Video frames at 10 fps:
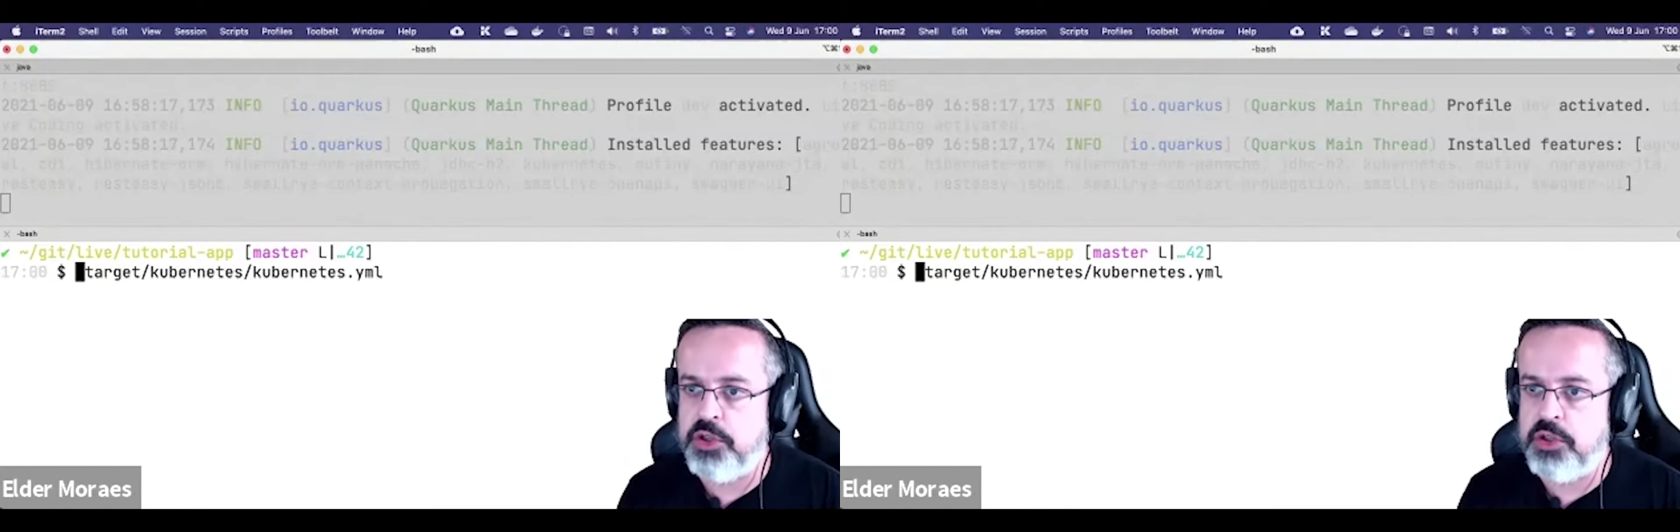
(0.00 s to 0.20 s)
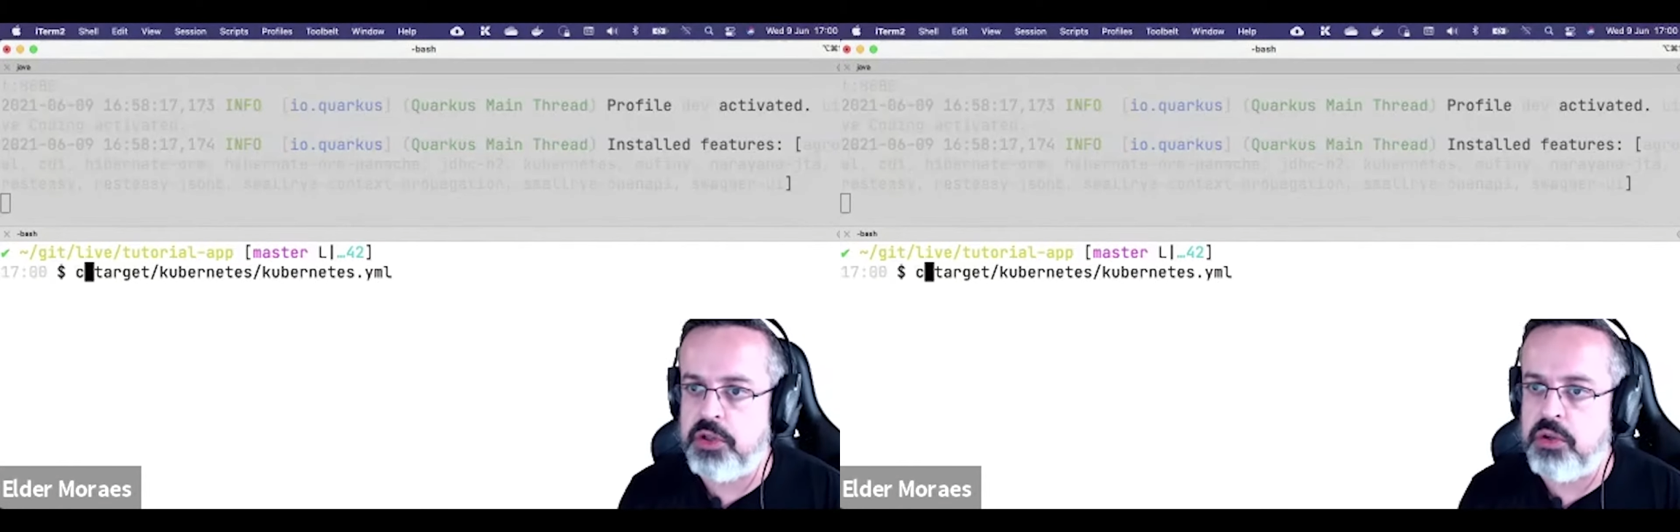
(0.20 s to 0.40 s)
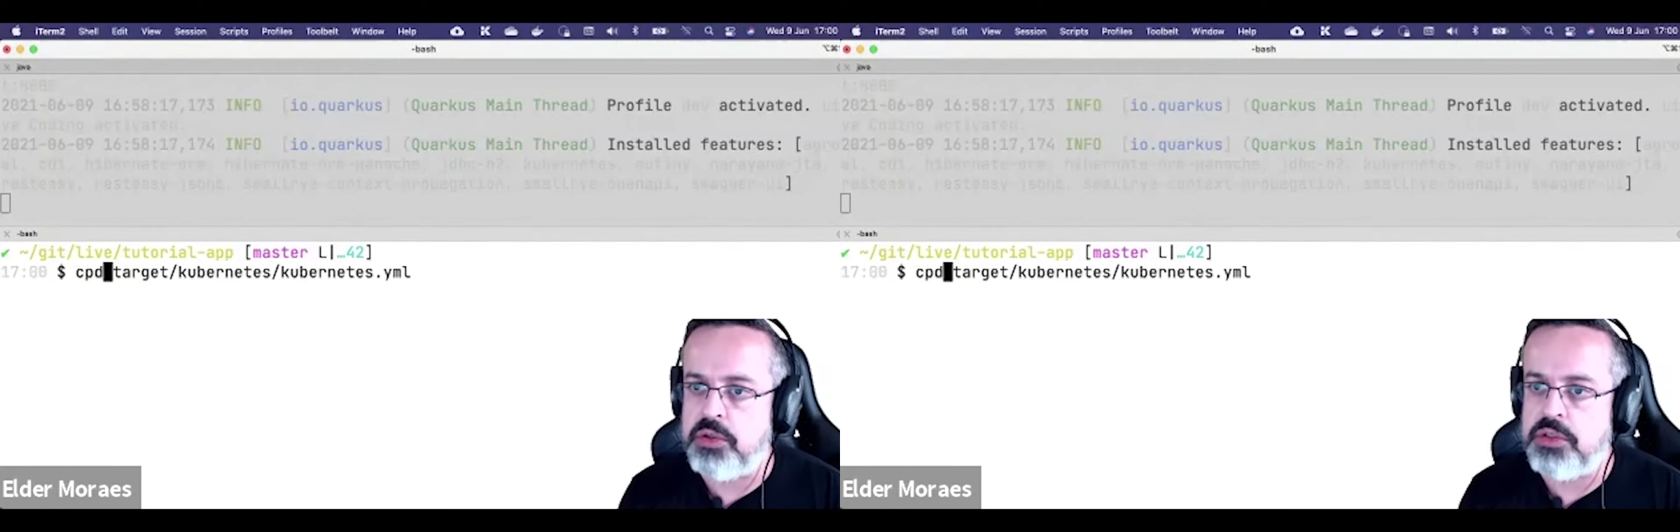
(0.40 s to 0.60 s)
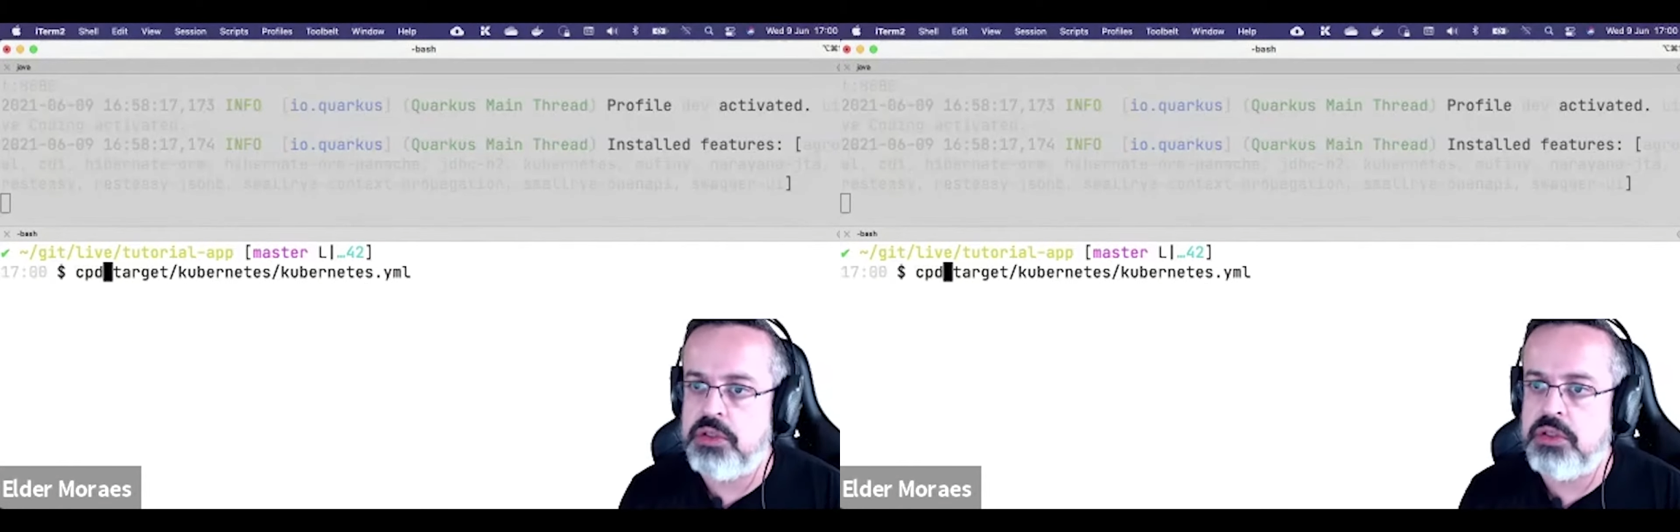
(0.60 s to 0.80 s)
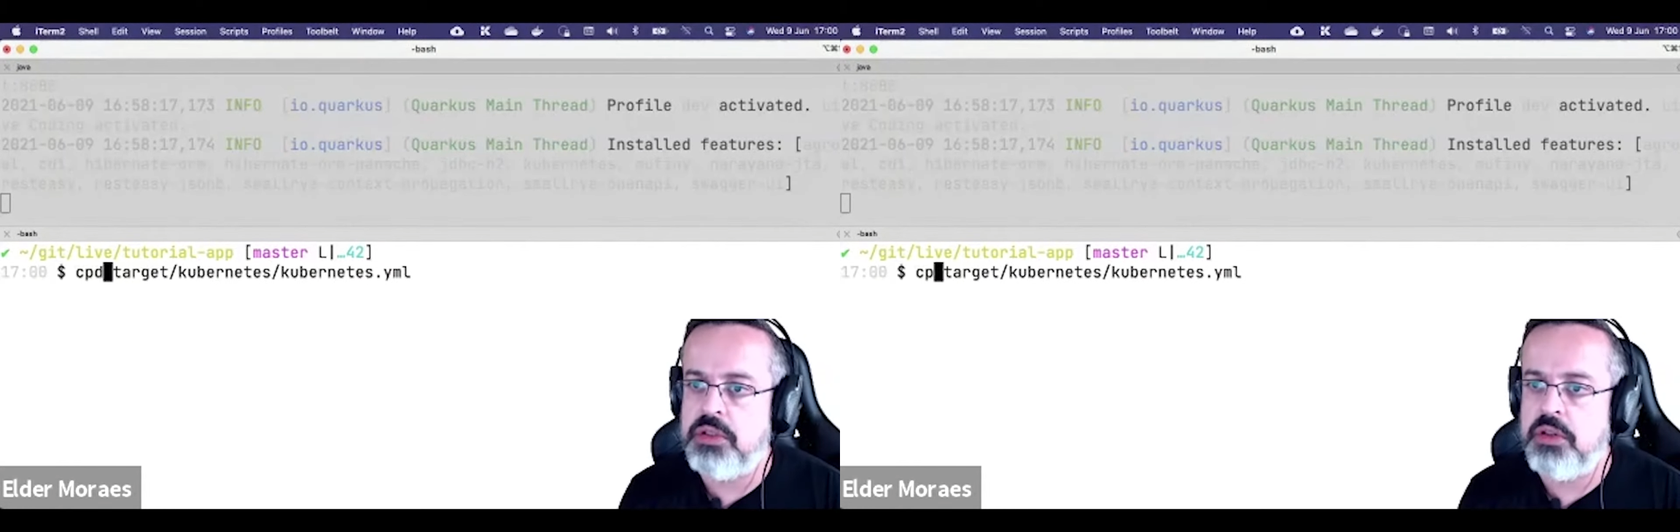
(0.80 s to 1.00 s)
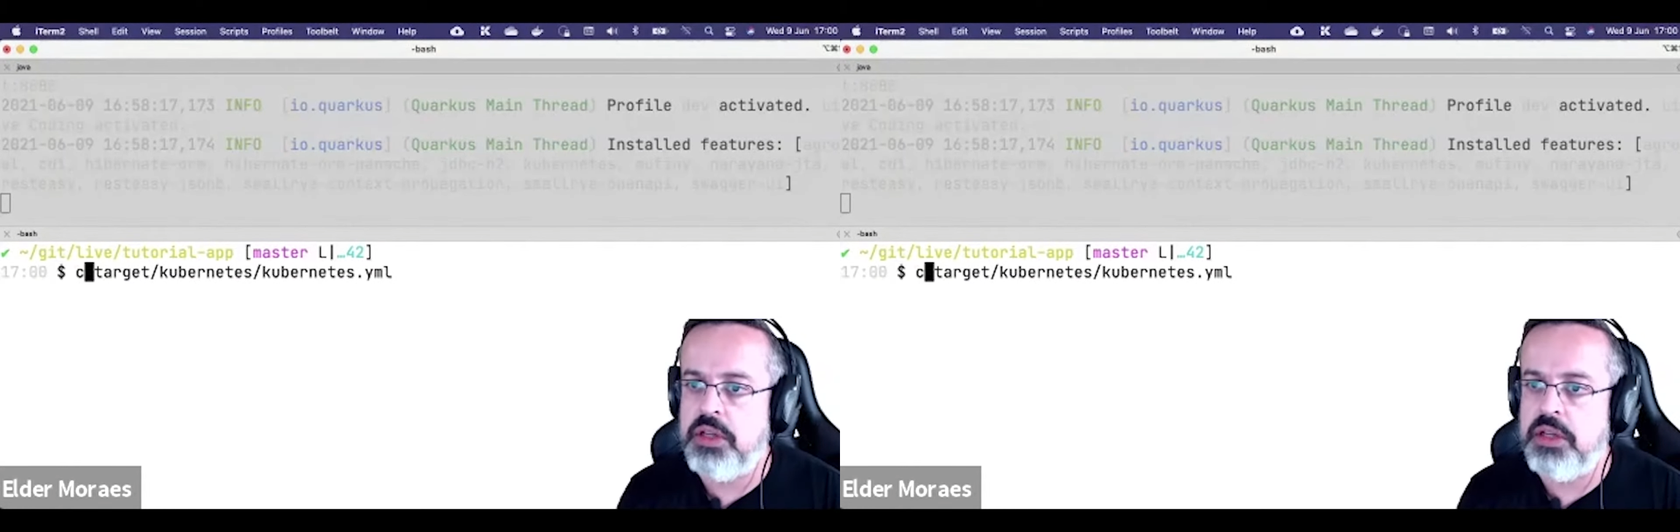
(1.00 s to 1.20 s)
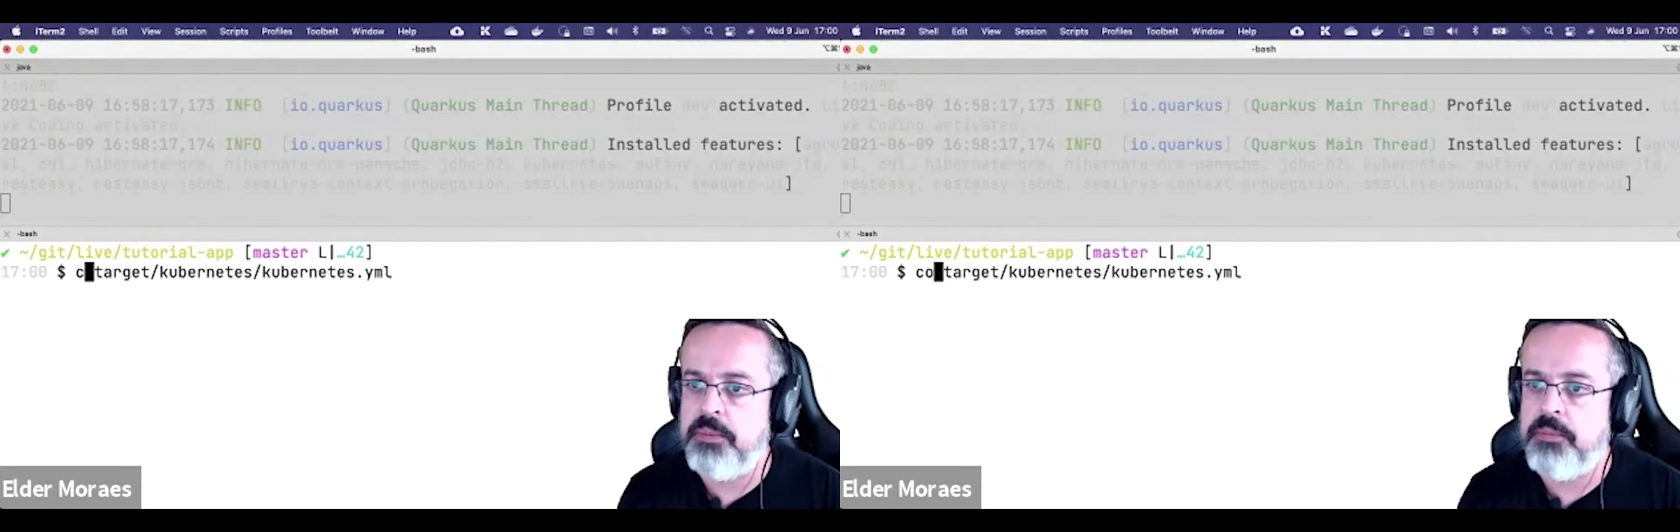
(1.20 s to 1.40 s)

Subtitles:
you the code. Okay.